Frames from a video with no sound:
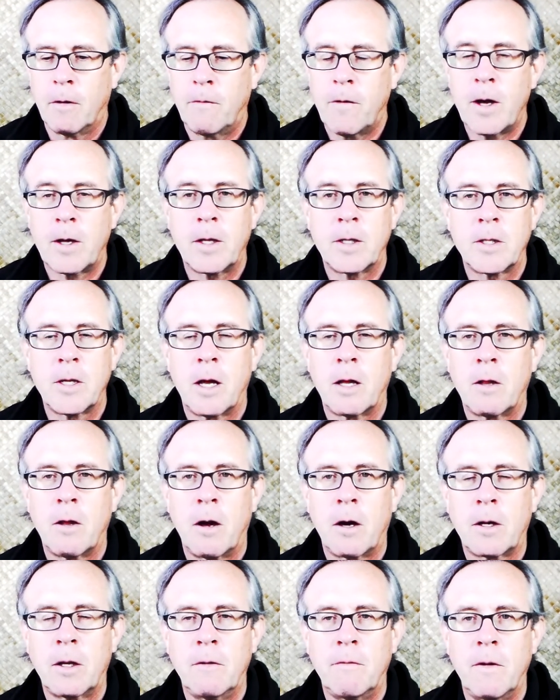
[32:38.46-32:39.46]
In fact, it's not
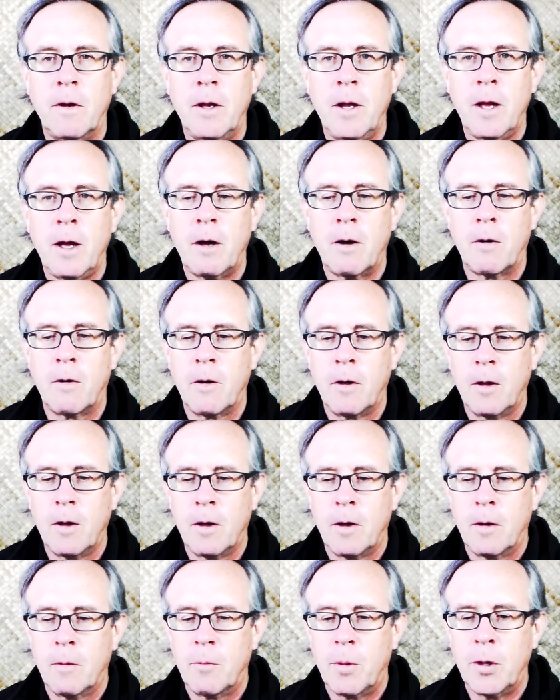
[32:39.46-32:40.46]
locked even now,
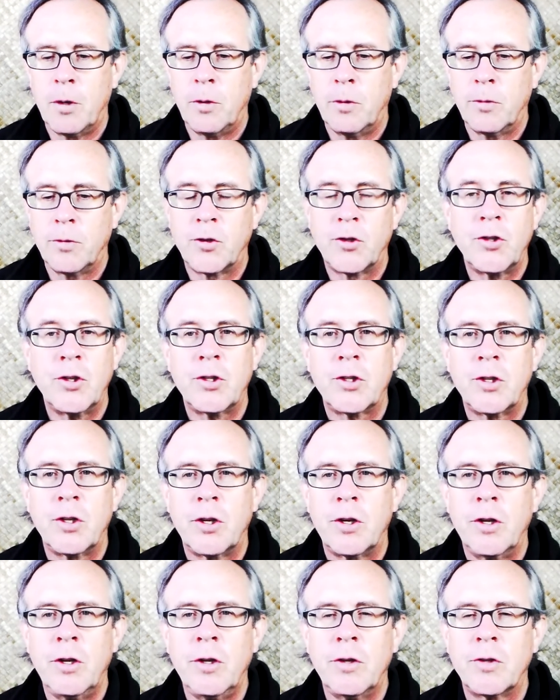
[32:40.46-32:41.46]
but you insist
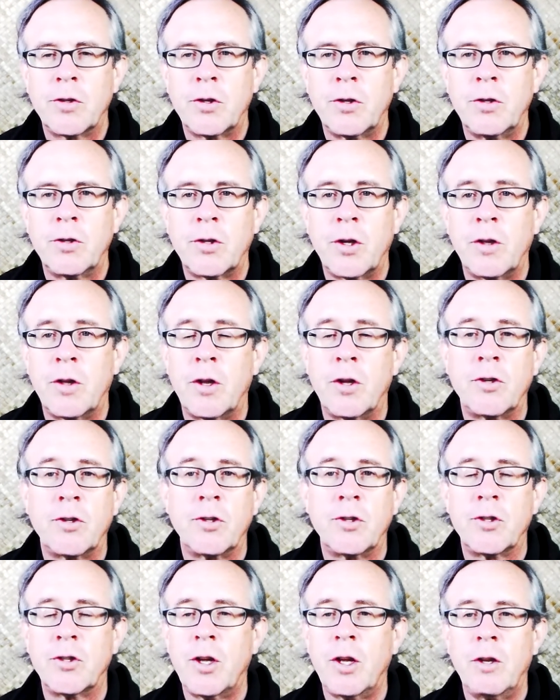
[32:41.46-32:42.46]
that it is. So you say that
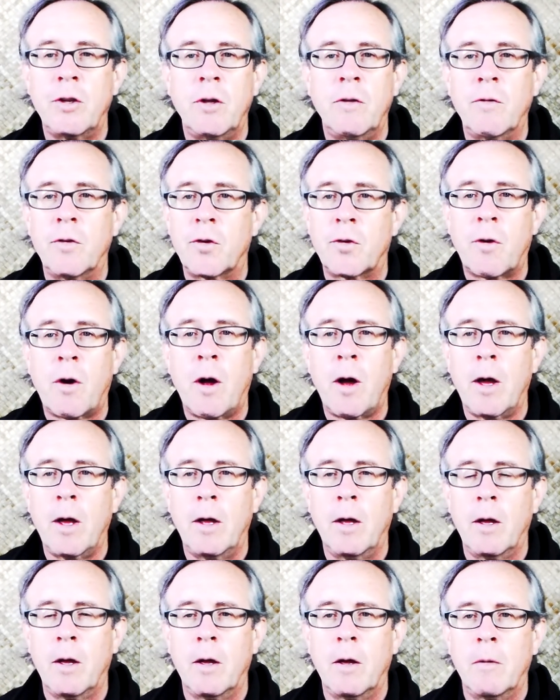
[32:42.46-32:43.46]
it's insane to even
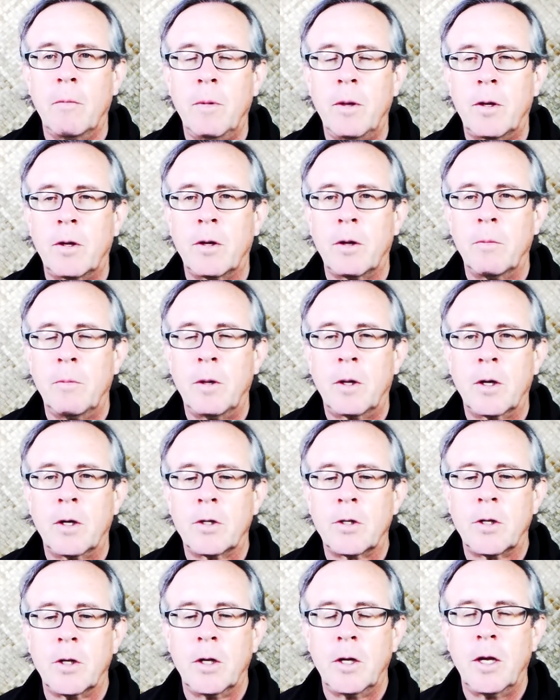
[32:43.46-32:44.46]
try
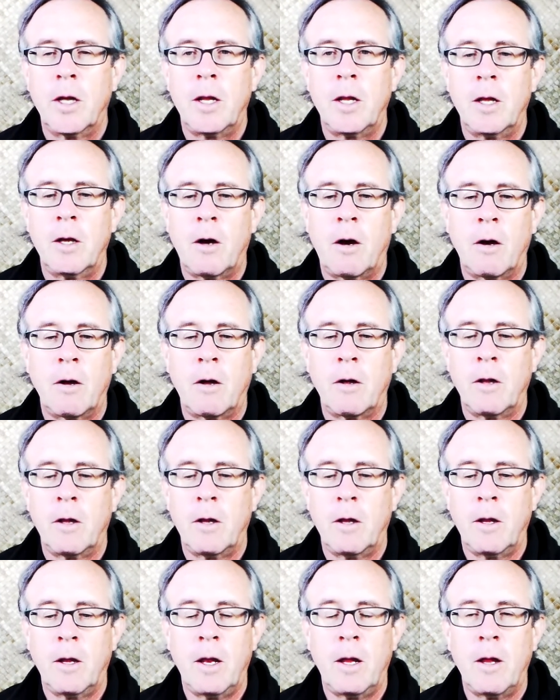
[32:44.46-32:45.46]
because it,
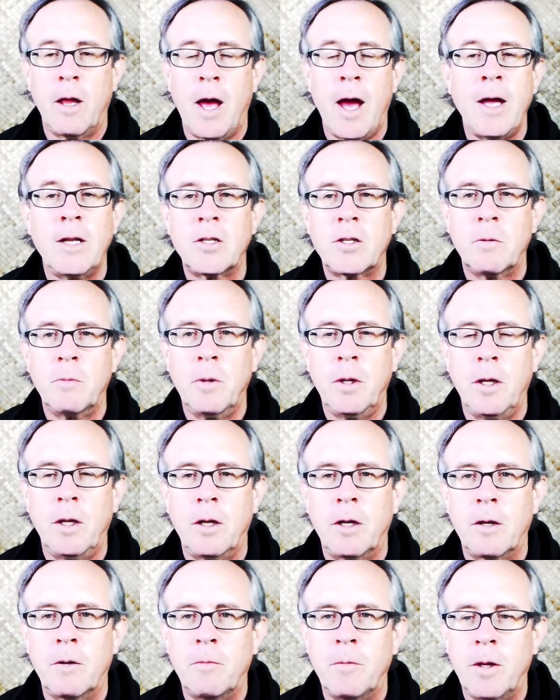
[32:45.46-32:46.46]
it, it has to be
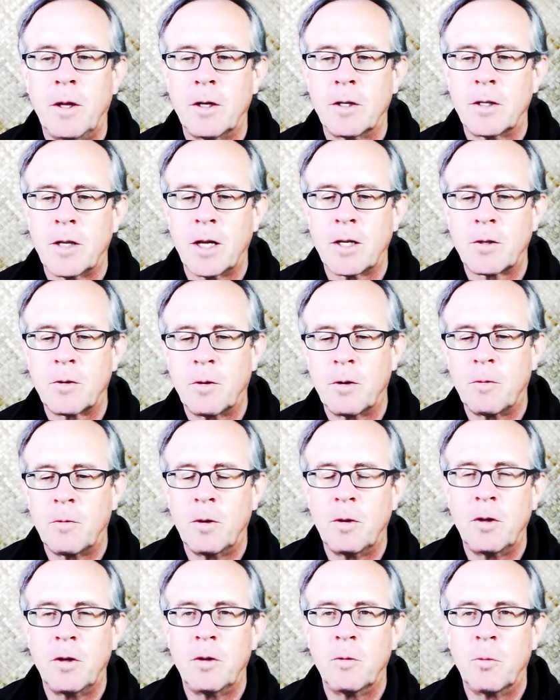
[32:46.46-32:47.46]
because that's what
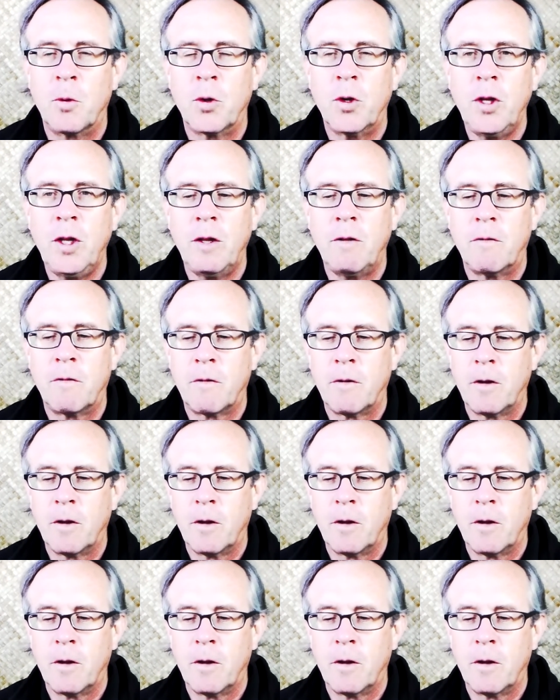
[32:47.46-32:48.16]
we, you believe.